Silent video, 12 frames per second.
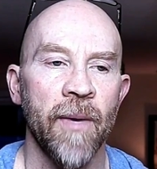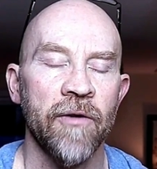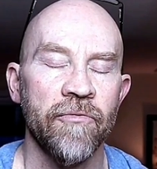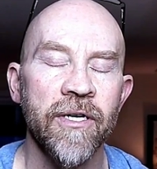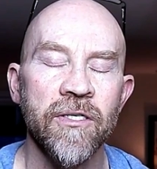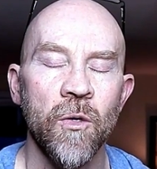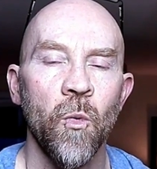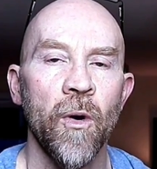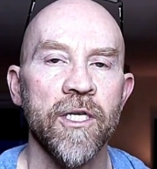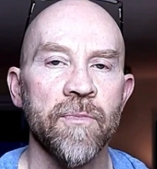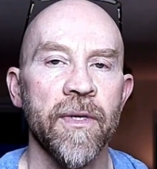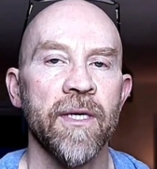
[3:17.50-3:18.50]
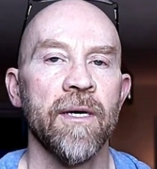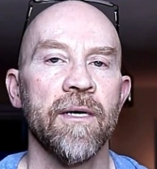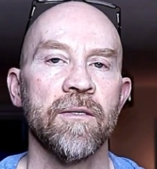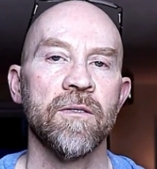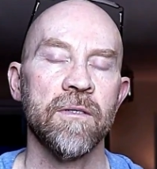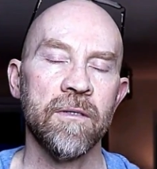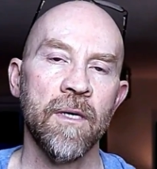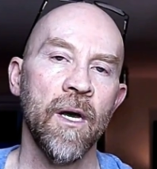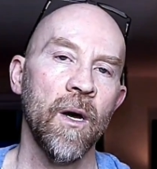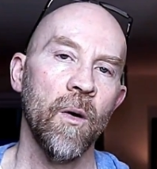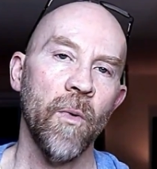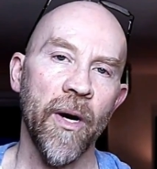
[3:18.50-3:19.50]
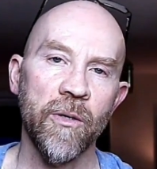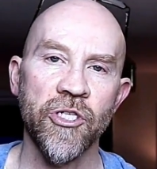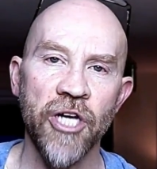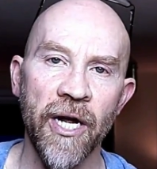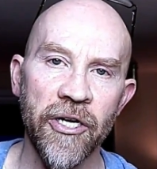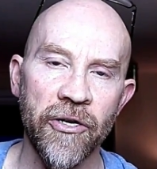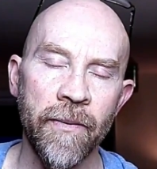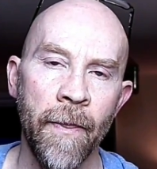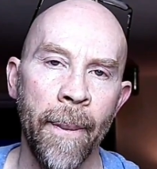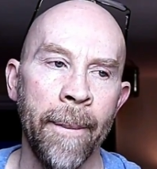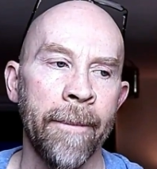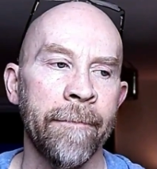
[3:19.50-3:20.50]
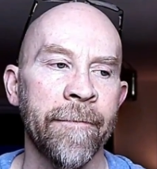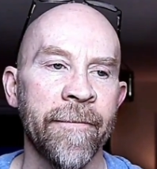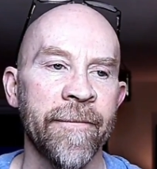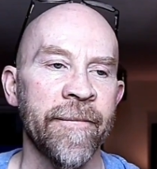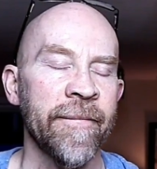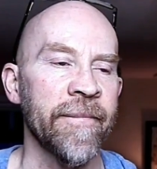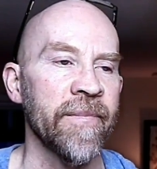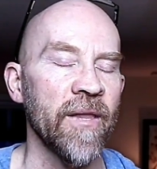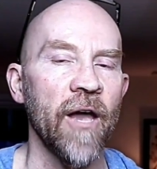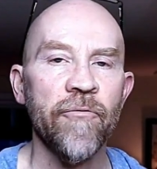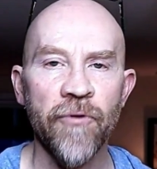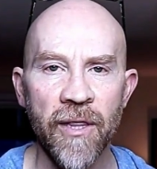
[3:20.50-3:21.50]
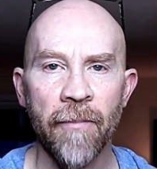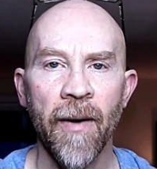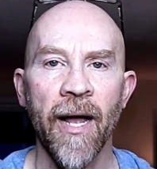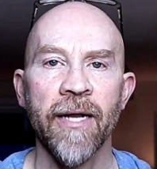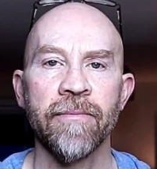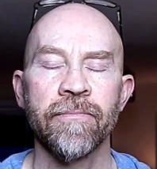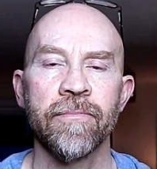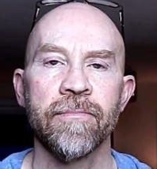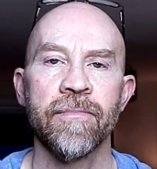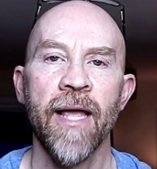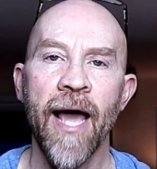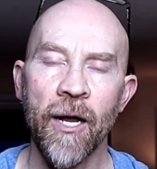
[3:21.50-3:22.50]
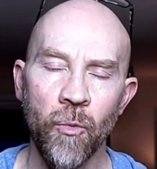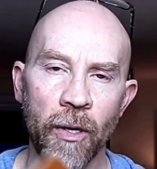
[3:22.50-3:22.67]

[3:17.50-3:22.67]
my reason was because when I was younger, a friend of mine had